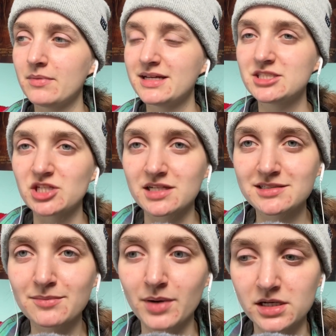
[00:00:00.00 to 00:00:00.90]
is
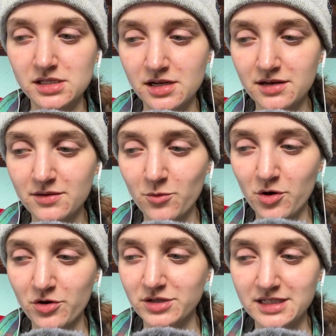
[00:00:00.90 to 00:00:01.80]
Jensen Button one,
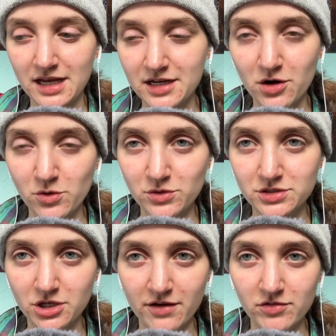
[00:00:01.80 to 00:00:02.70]
or is he like an old
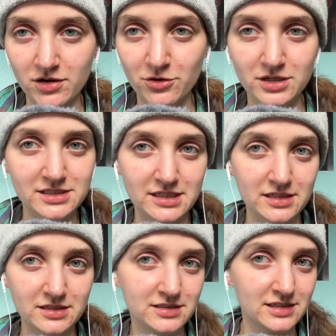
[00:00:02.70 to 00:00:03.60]
driver, or is he
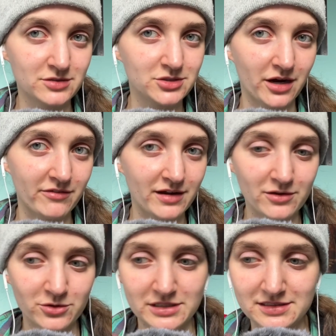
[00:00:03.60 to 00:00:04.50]
still driving,
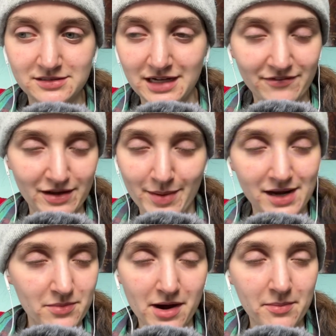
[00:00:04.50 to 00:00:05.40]
or have I made
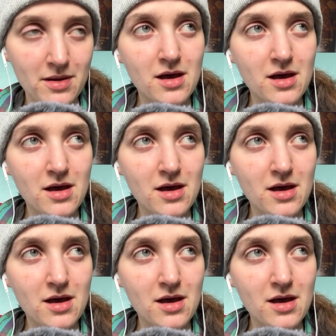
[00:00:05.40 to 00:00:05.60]
him up?